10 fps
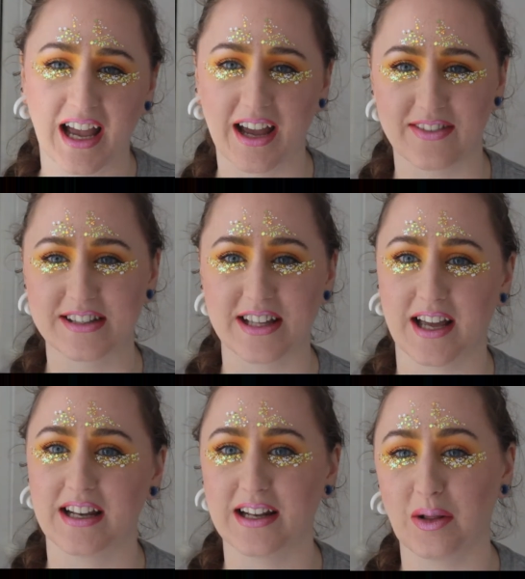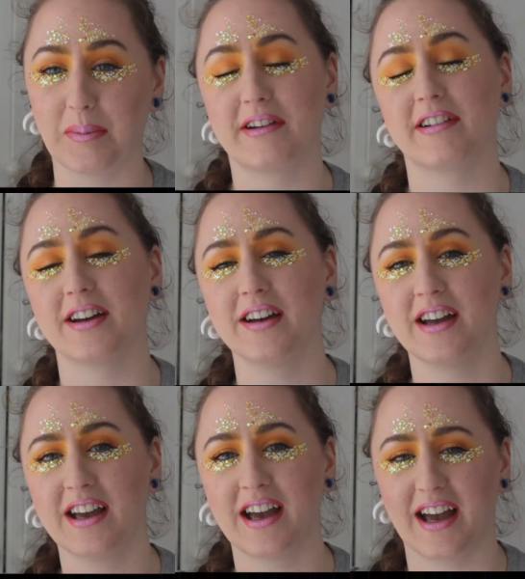I have this tiny little mirror
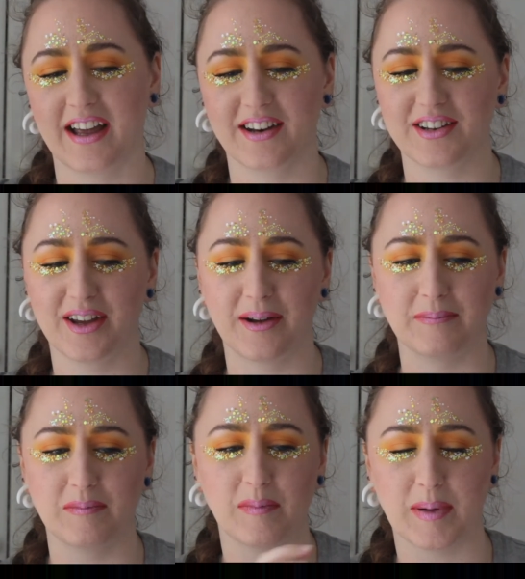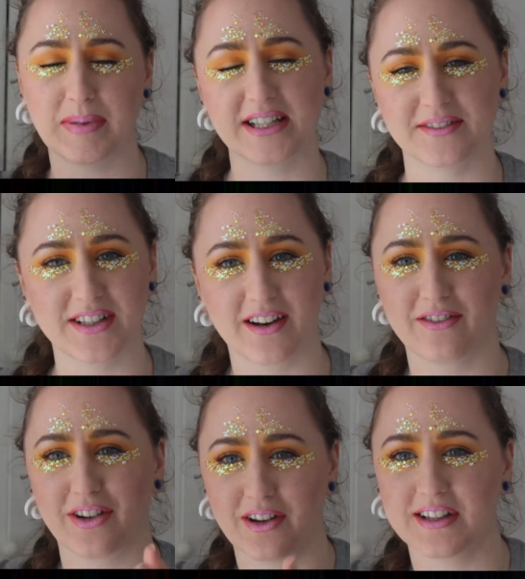and my piece of tin
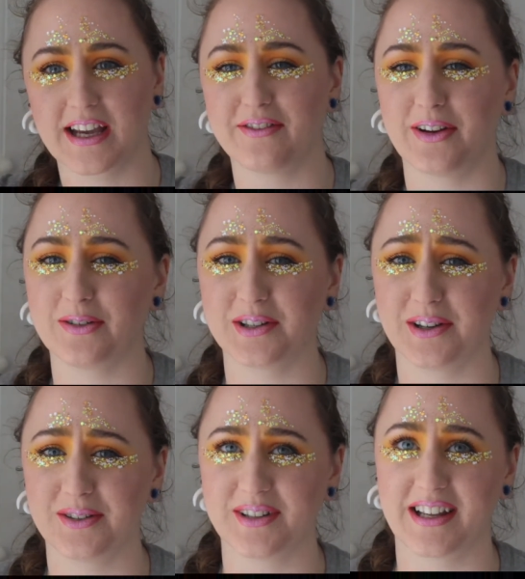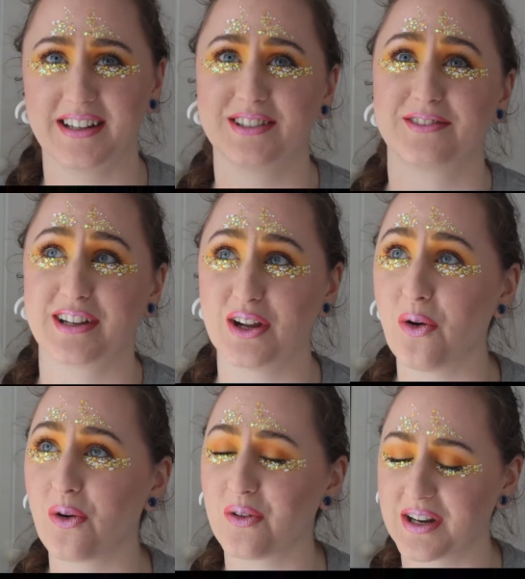foil to get photos, and it's really
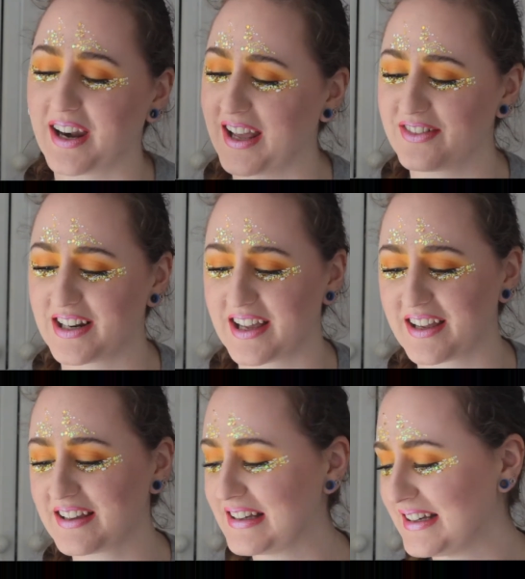awkward and I have to like